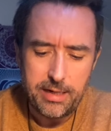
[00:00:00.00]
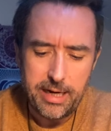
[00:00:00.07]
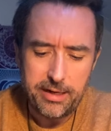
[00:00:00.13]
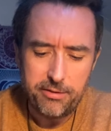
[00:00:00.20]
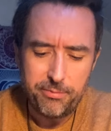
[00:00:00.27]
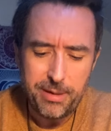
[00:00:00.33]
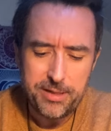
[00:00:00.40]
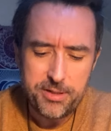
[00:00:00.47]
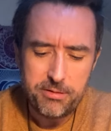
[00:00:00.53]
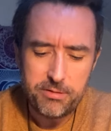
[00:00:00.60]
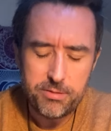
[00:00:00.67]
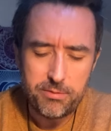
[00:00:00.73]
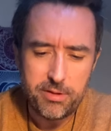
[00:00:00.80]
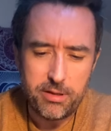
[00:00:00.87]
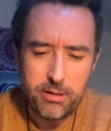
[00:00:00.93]
of
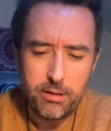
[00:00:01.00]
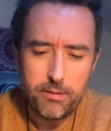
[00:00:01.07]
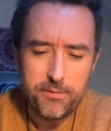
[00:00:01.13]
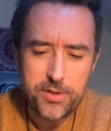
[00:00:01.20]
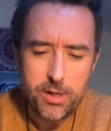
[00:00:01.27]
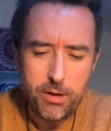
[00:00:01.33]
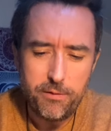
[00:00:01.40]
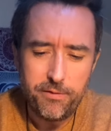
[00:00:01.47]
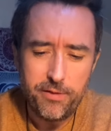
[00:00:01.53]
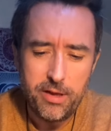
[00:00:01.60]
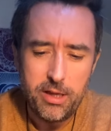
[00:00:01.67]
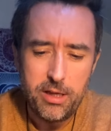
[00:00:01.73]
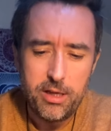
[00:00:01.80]
Pentacles with the gloves off,